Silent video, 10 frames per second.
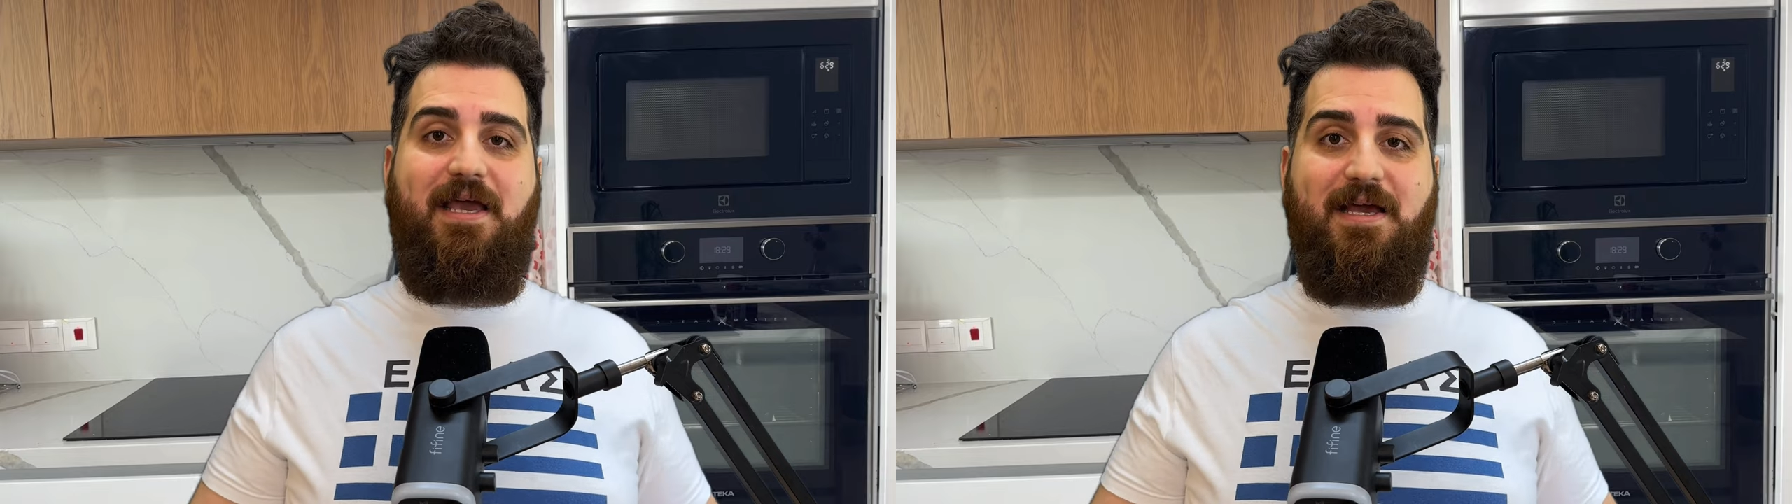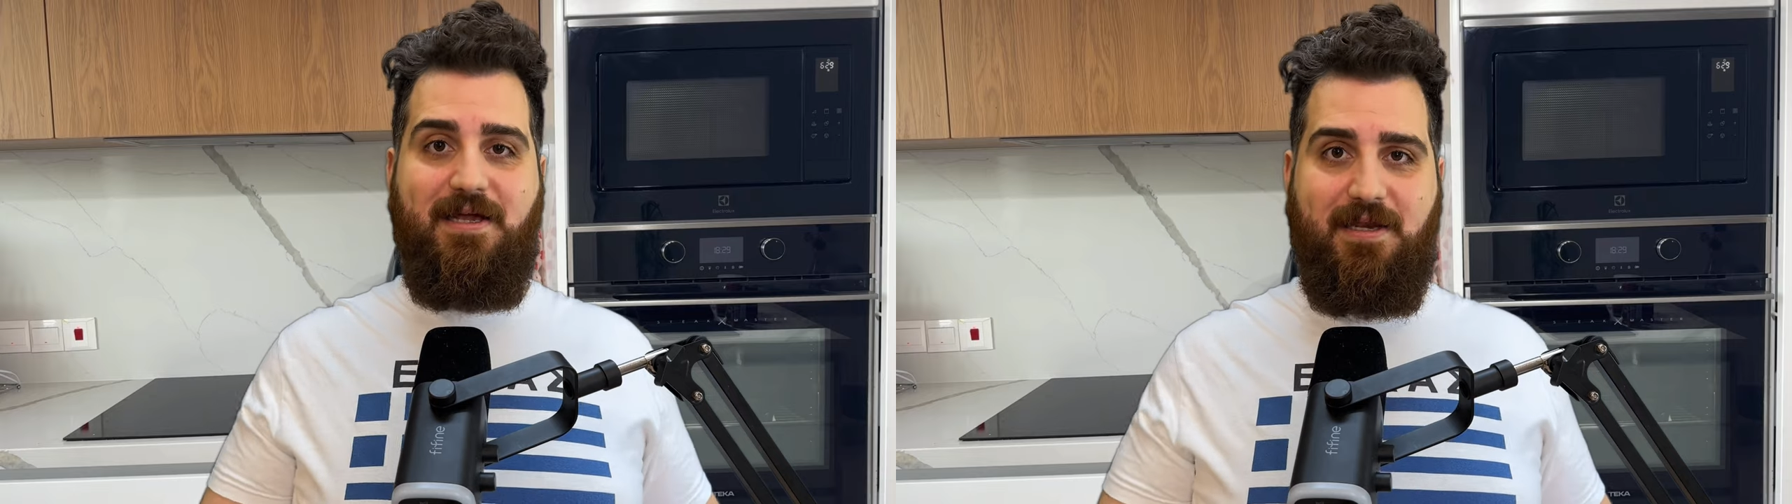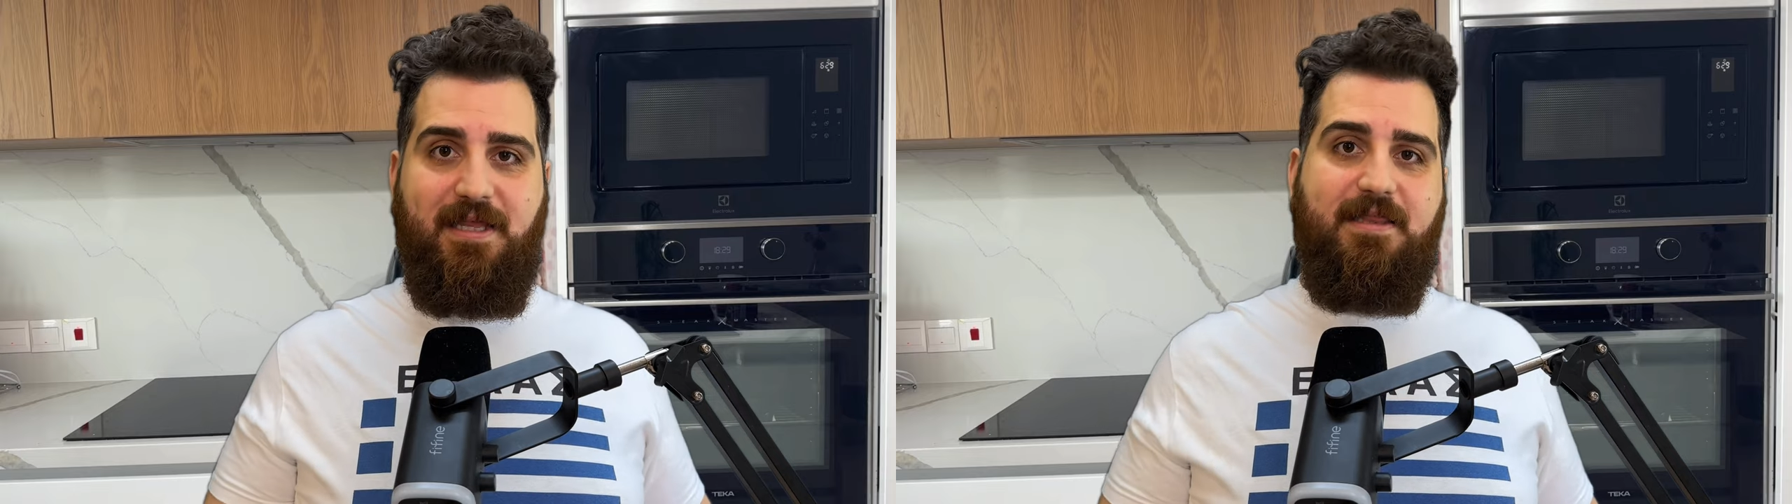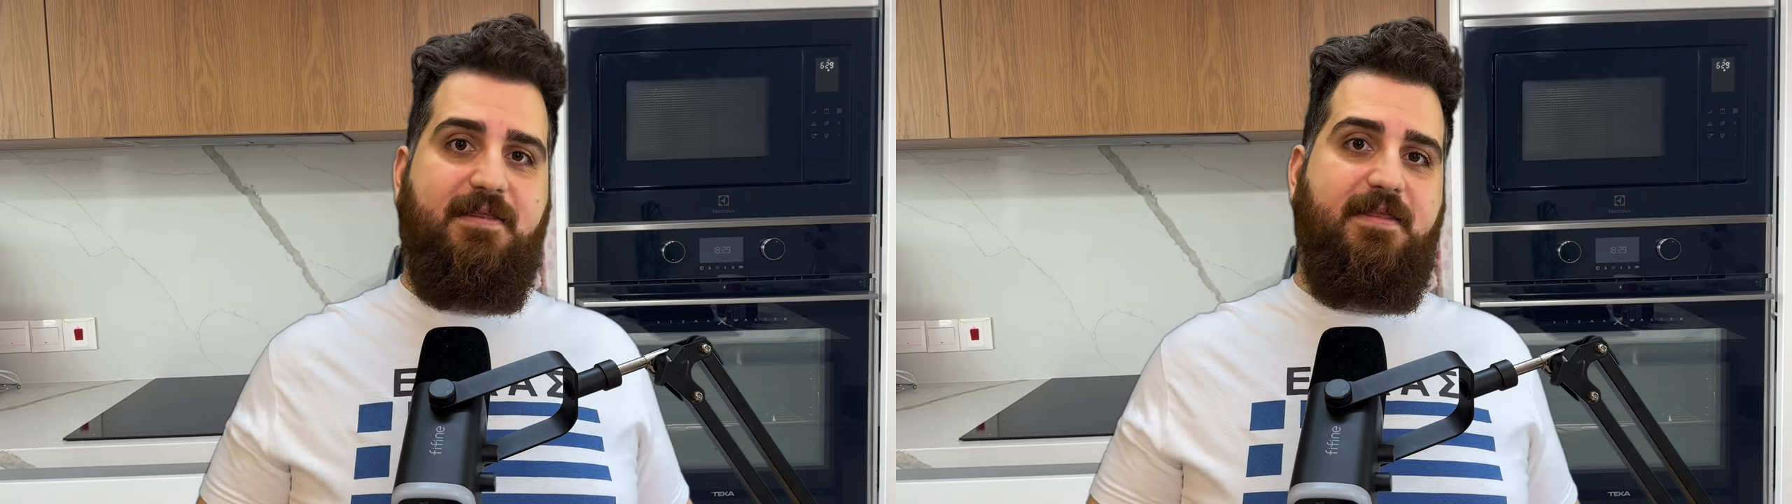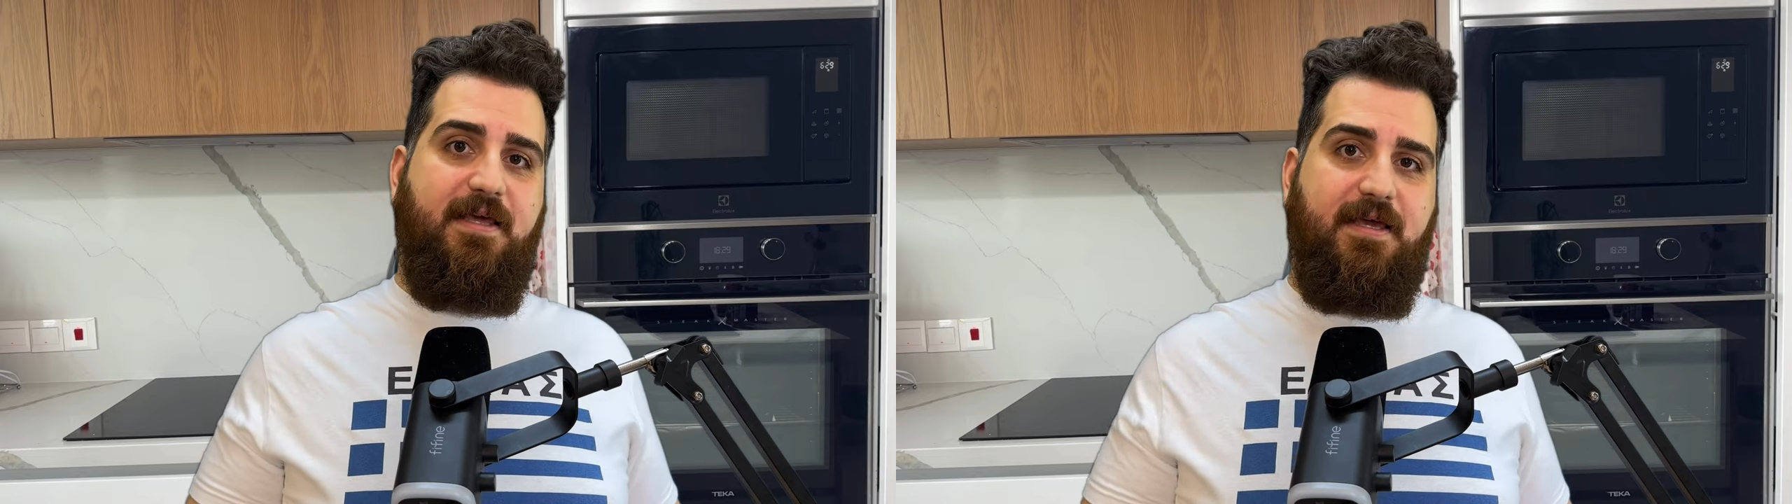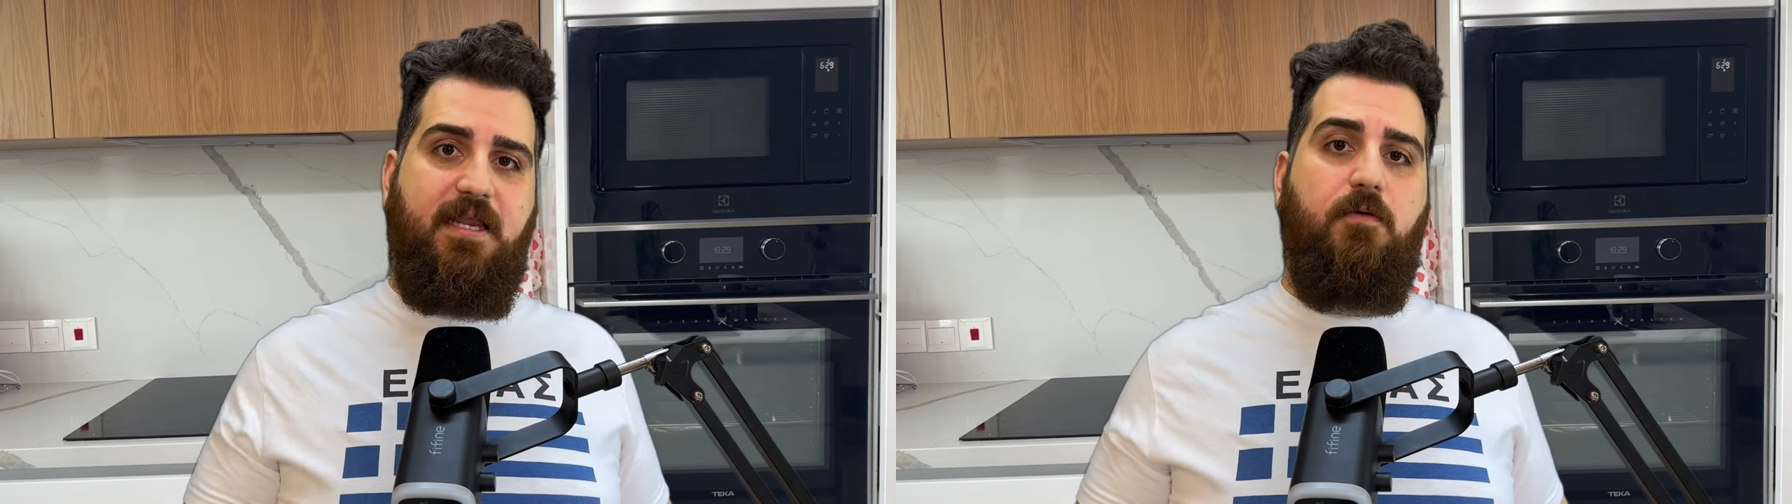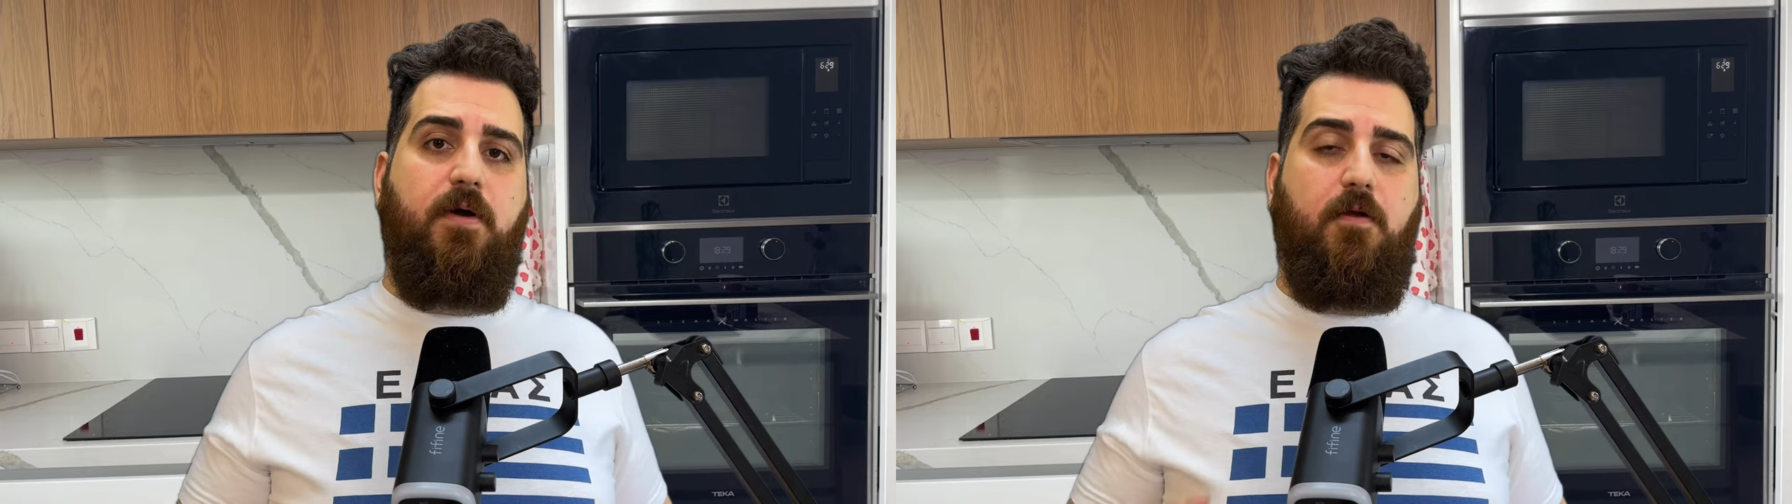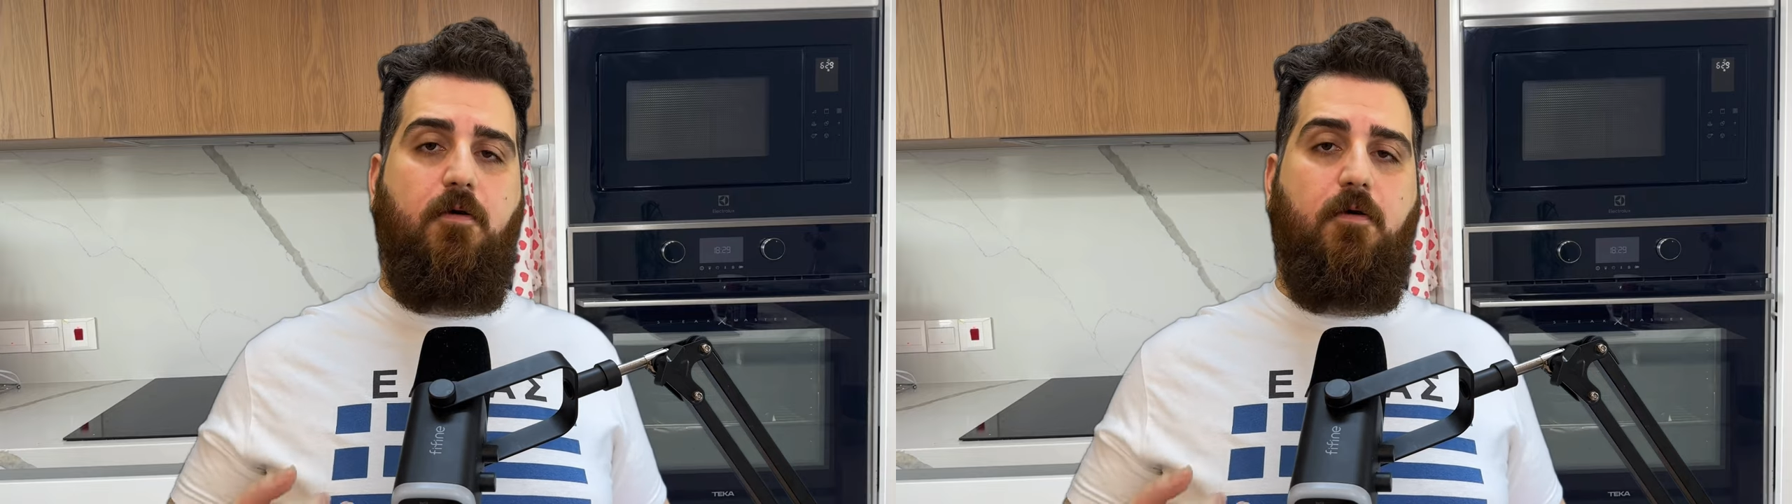agreed that the Gyri were